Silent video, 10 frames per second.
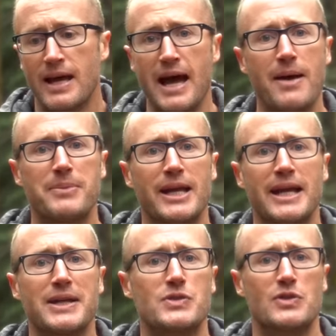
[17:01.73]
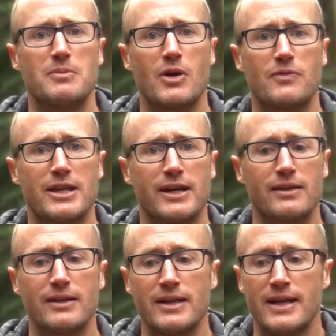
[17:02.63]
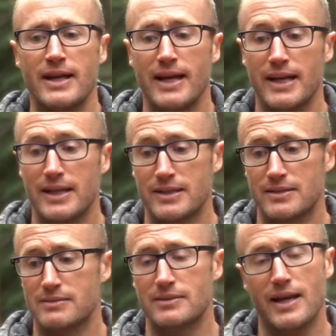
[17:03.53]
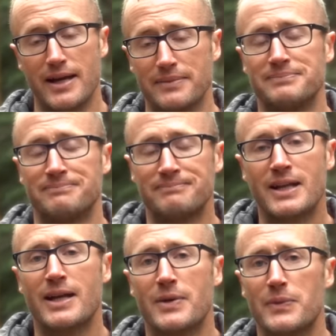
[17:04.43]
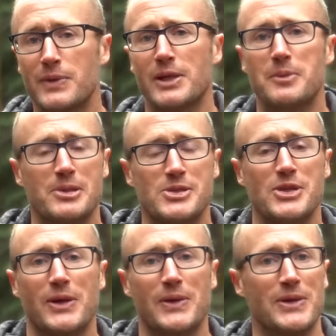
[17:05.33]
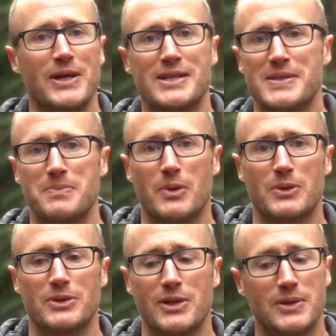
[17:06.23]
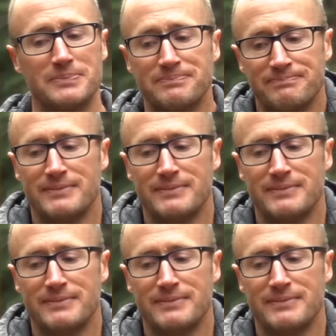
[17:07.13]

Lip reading: happy to answer them over there. And yeah, really appreciate all your guys' support though.